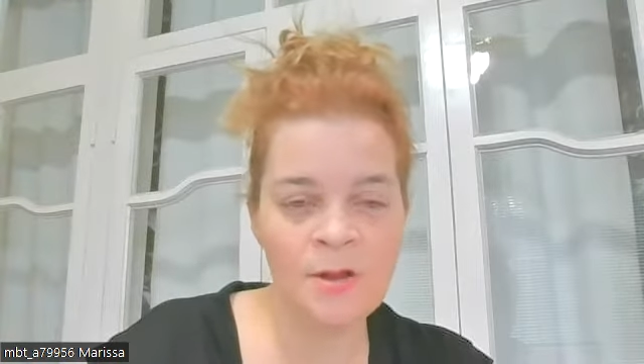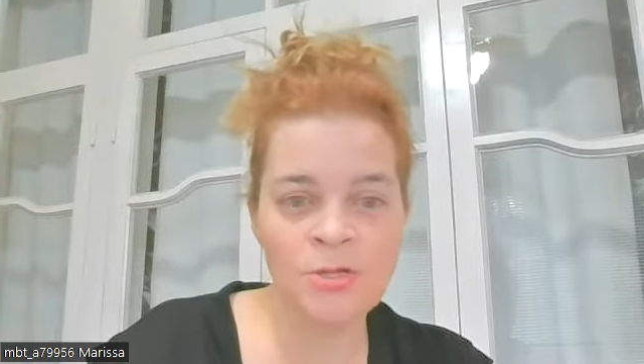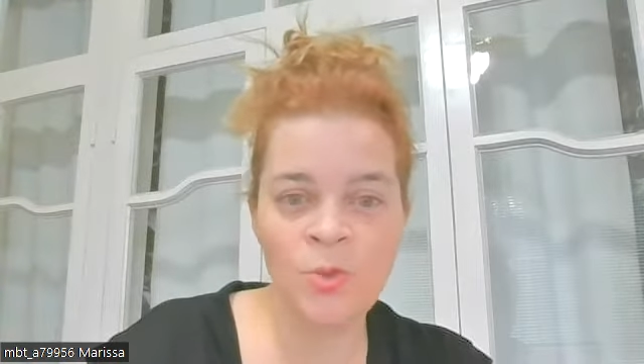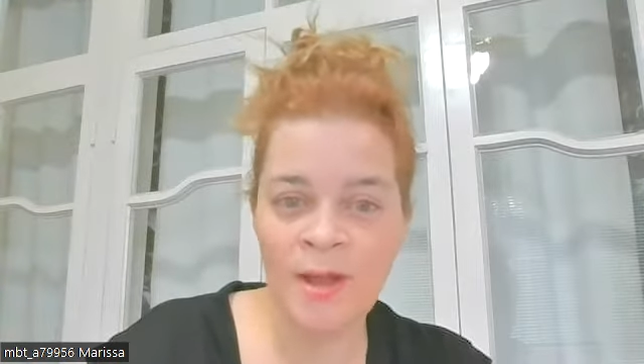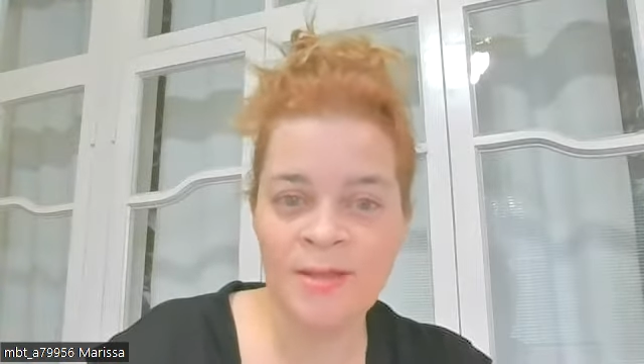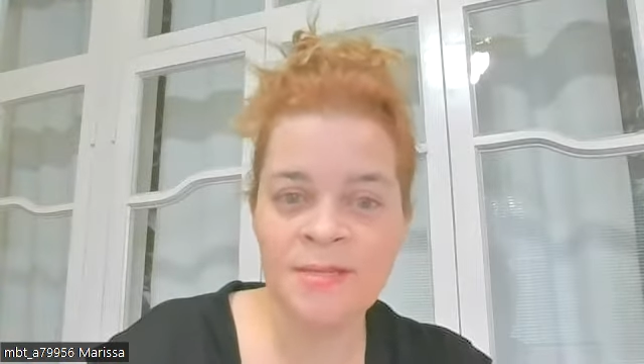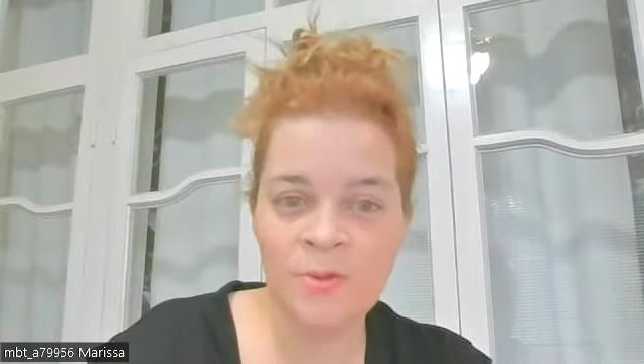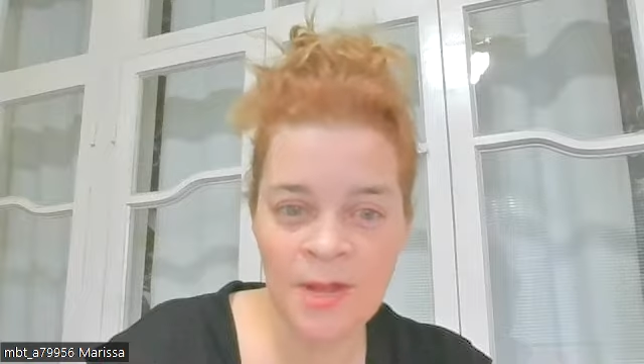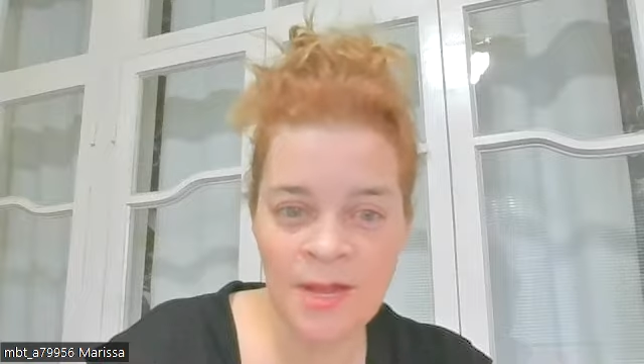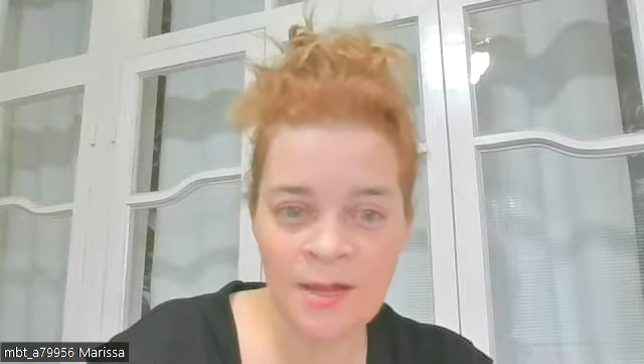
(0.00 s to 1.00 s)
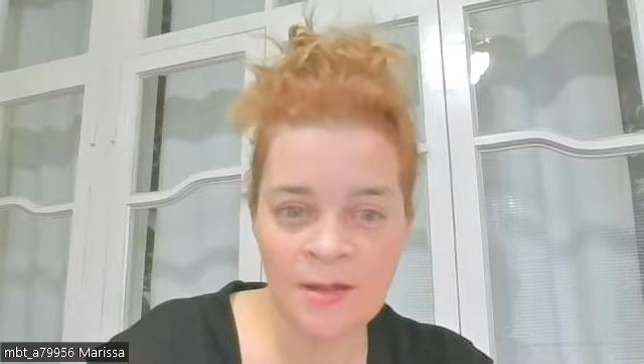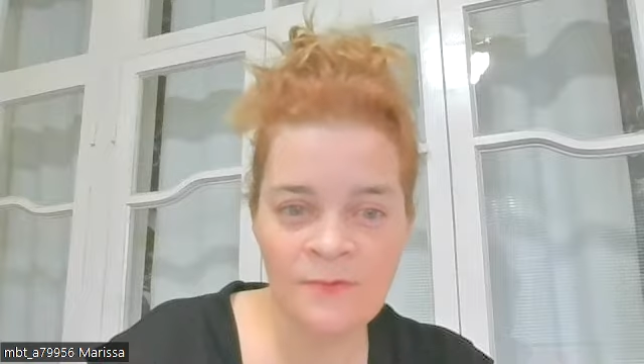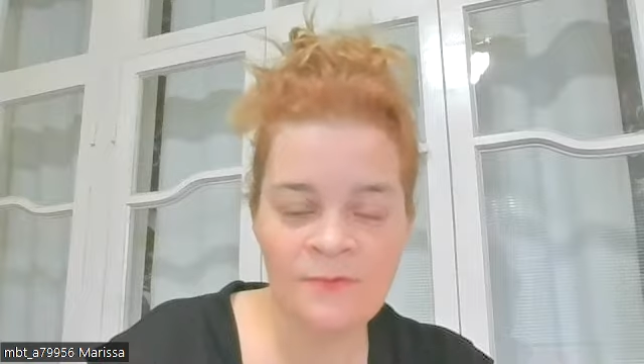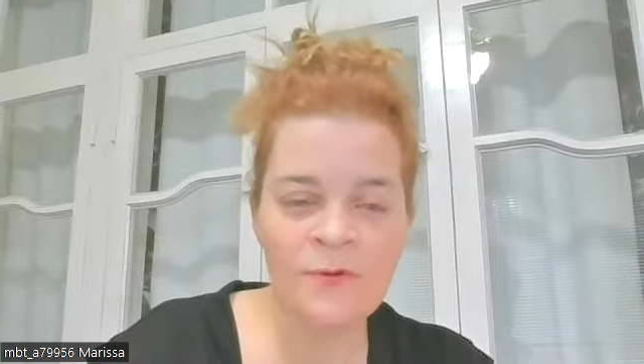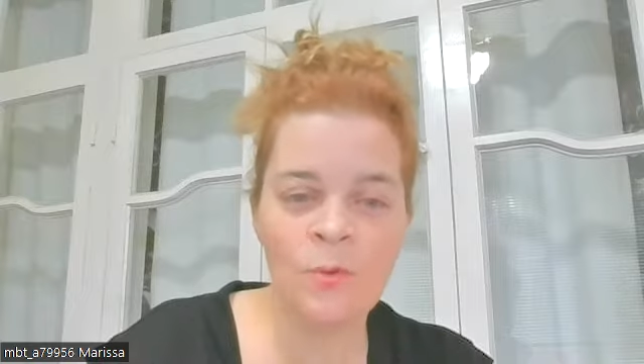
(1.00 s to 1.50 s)
twice a week
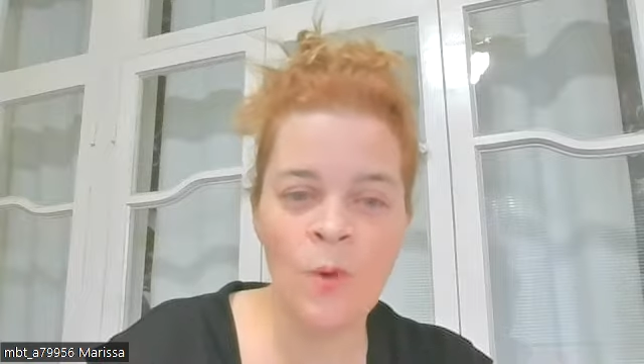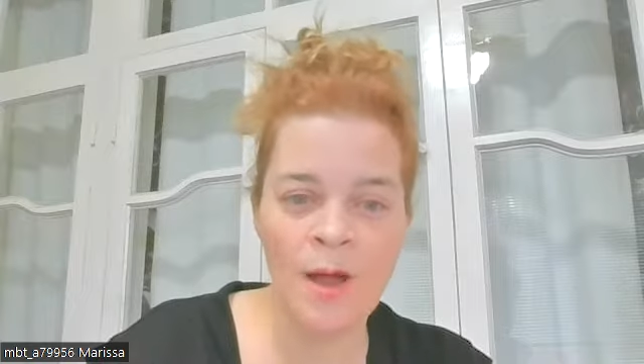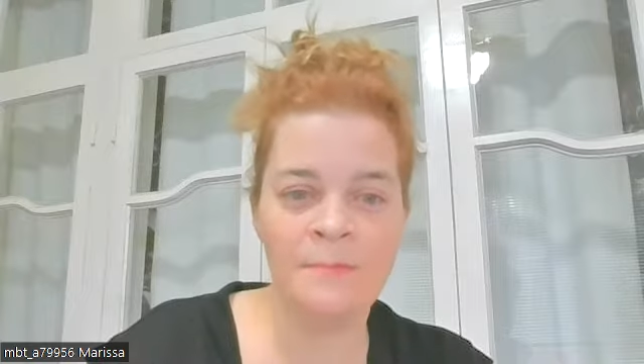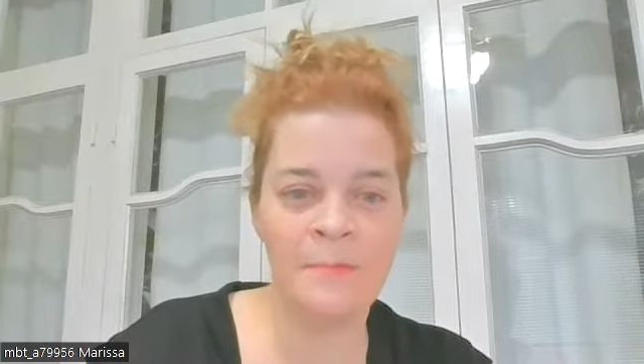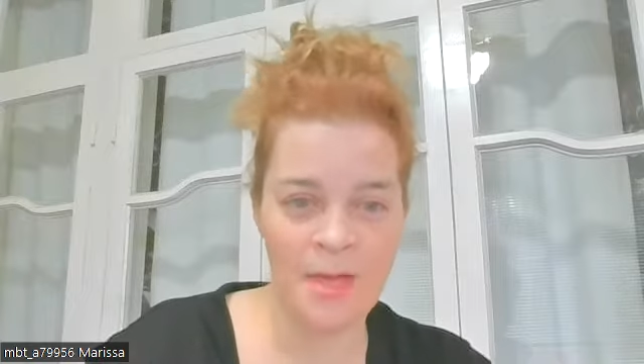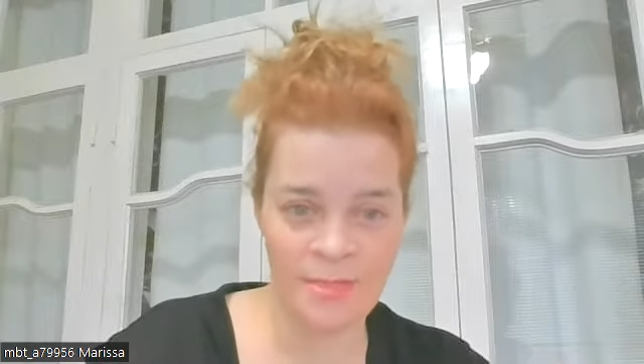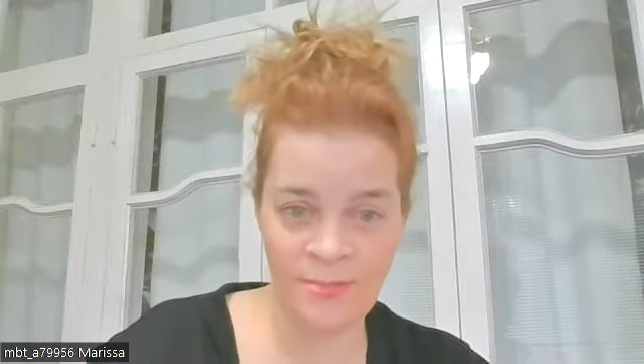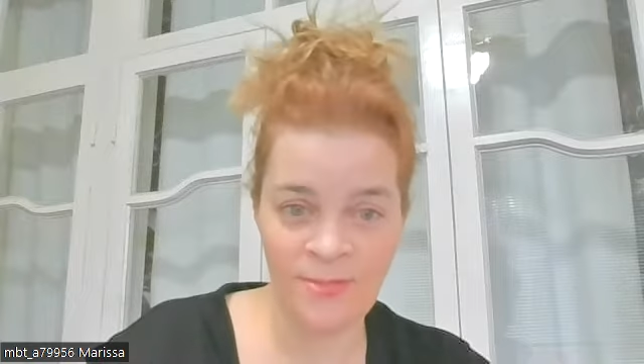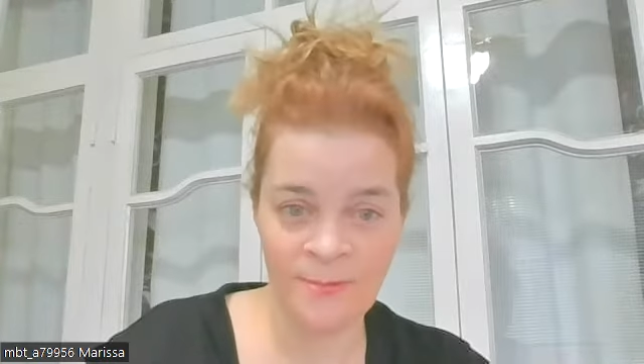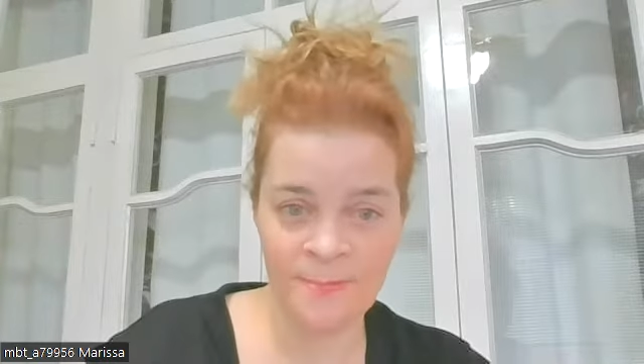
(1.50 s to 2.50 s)
for one month.